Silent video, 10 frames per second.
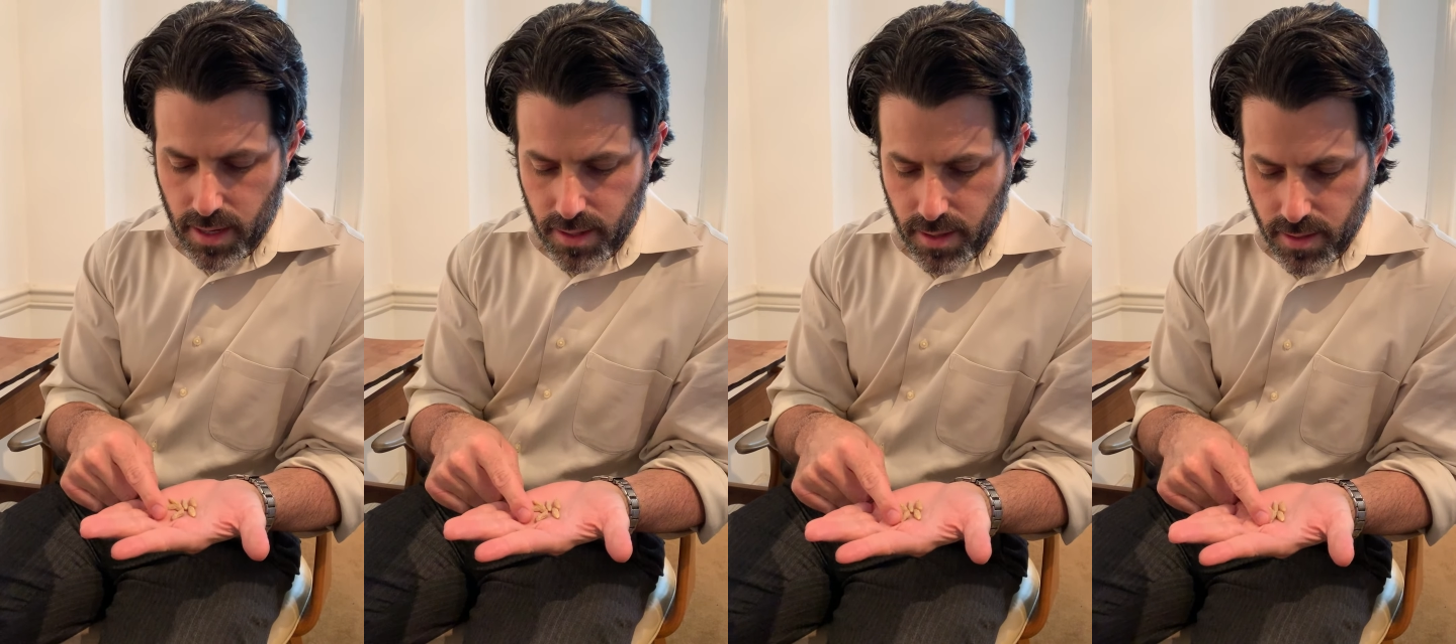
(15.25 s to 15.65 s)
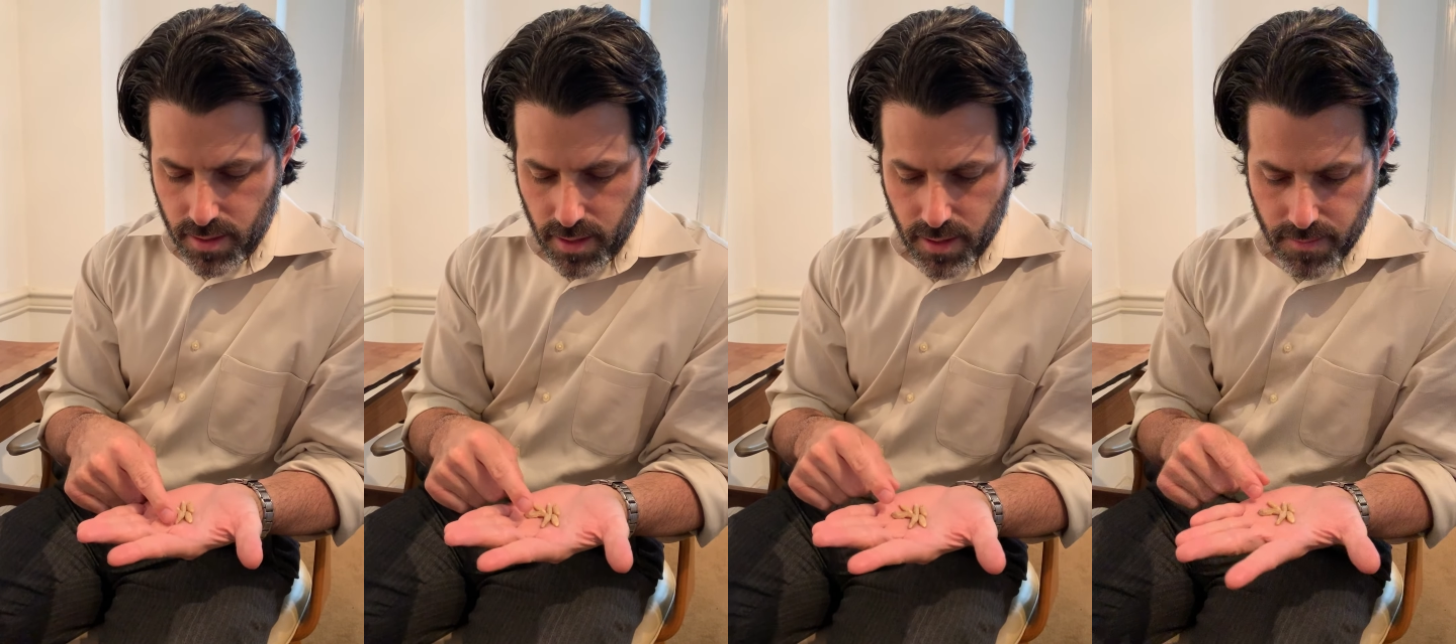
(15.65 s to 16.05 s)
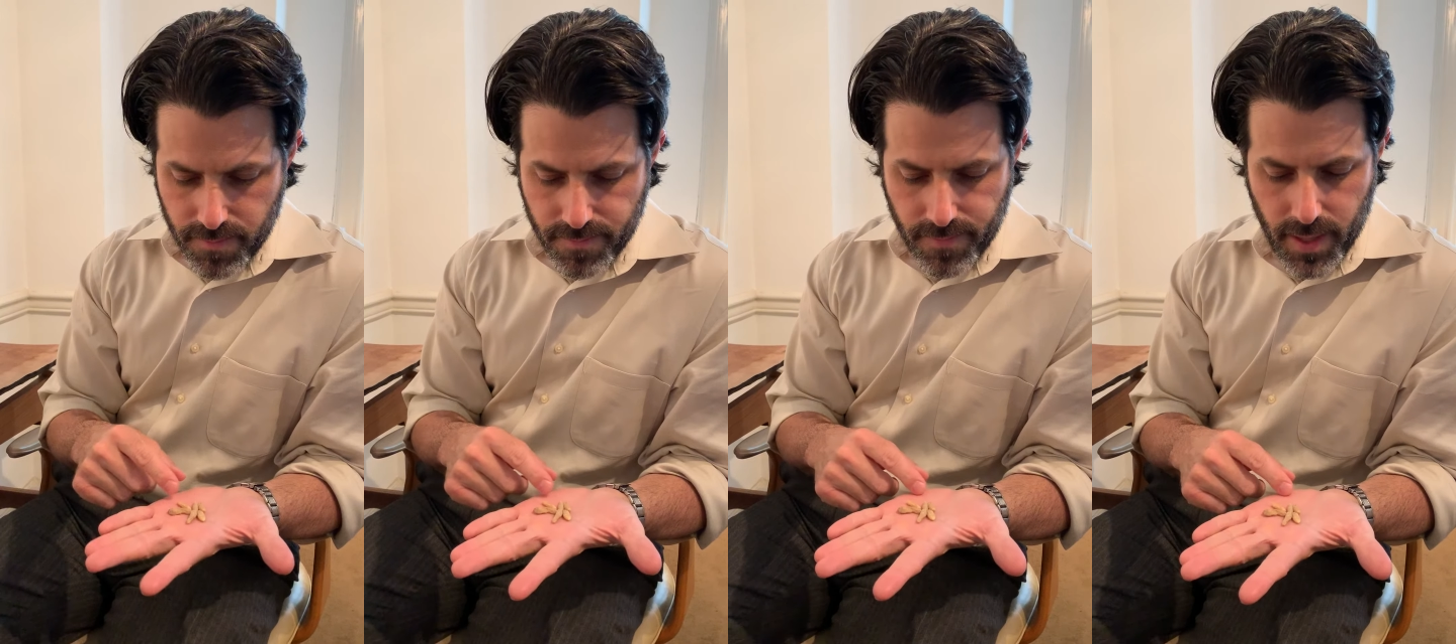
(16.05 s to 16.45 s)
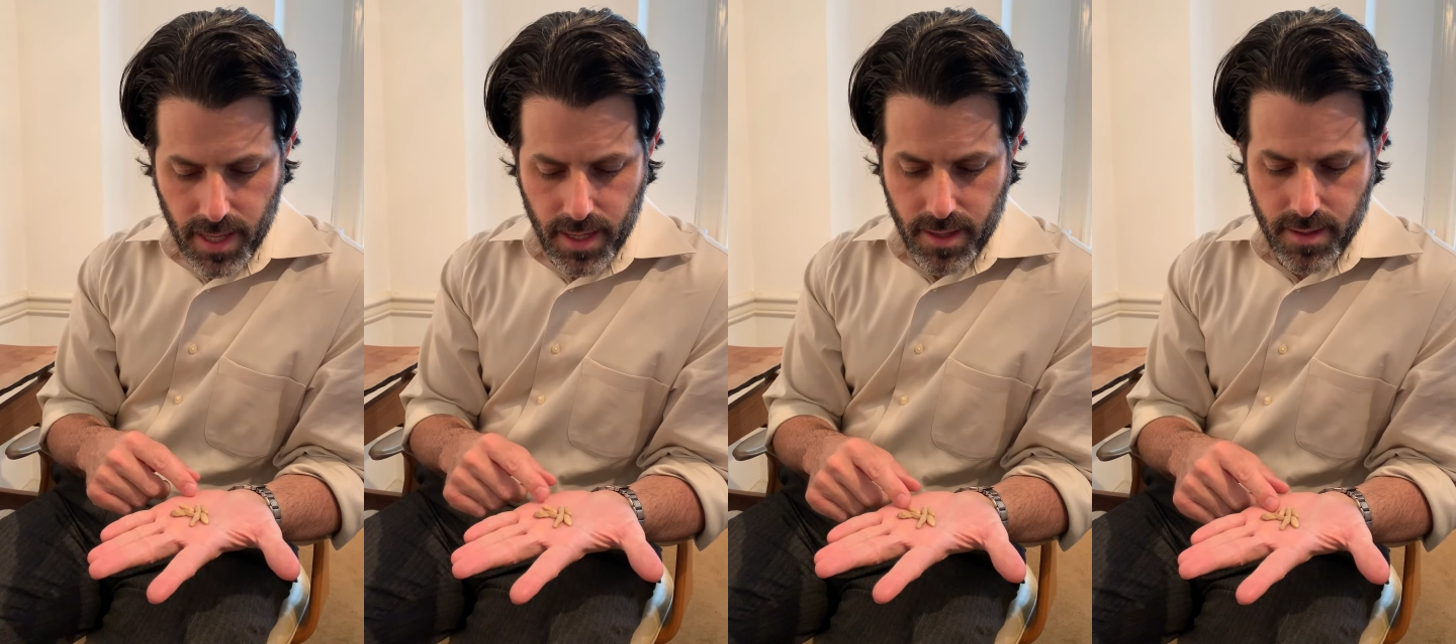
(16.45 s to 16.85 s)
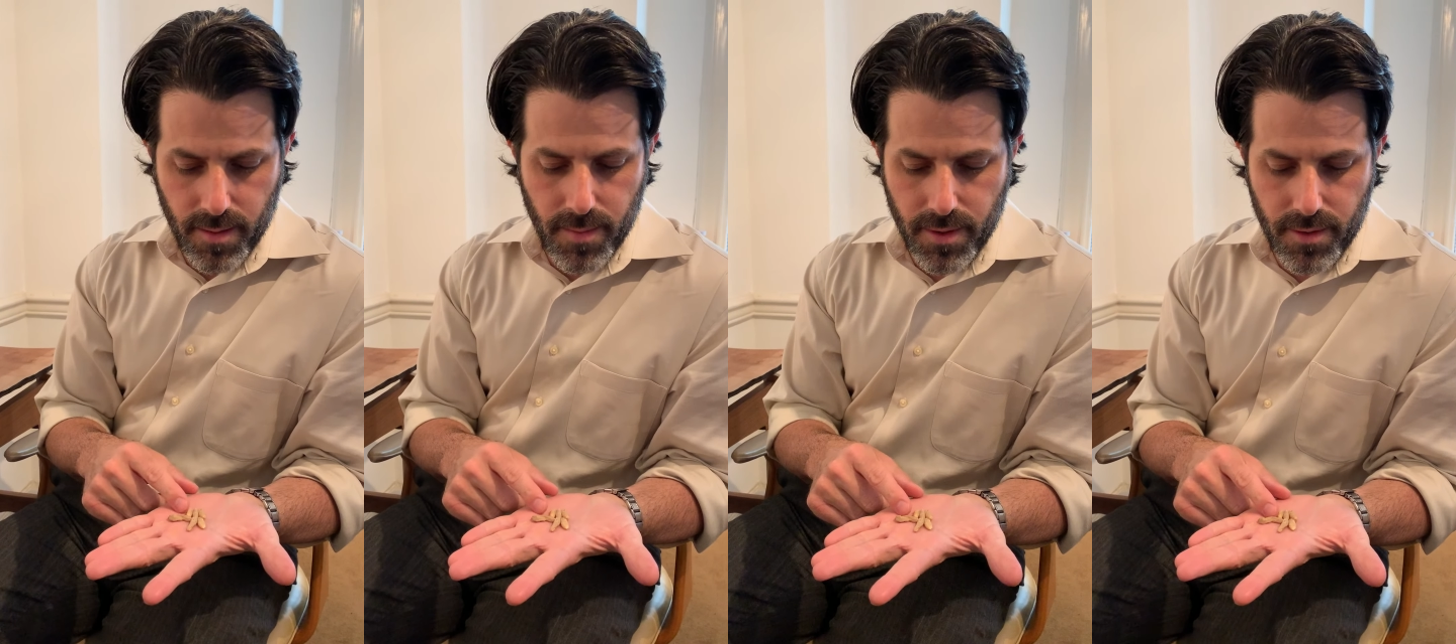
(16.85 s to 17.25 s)
Actually, it's
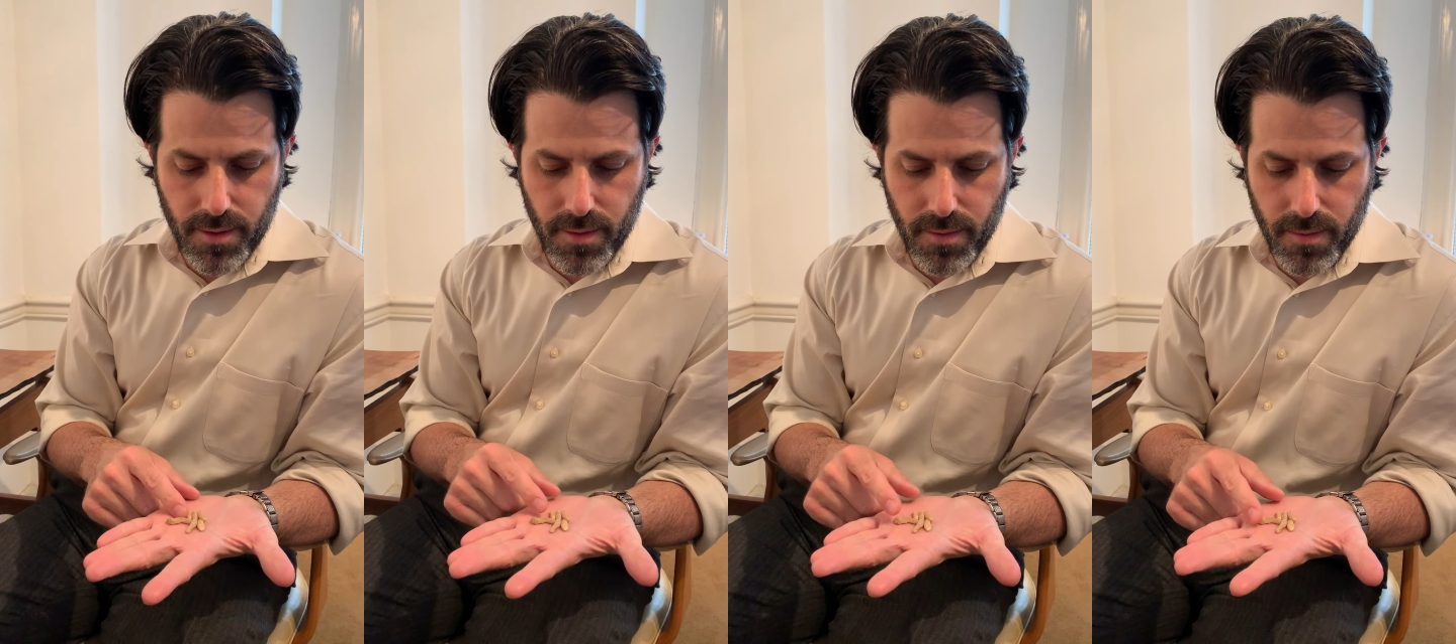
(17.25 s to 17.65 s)
similar to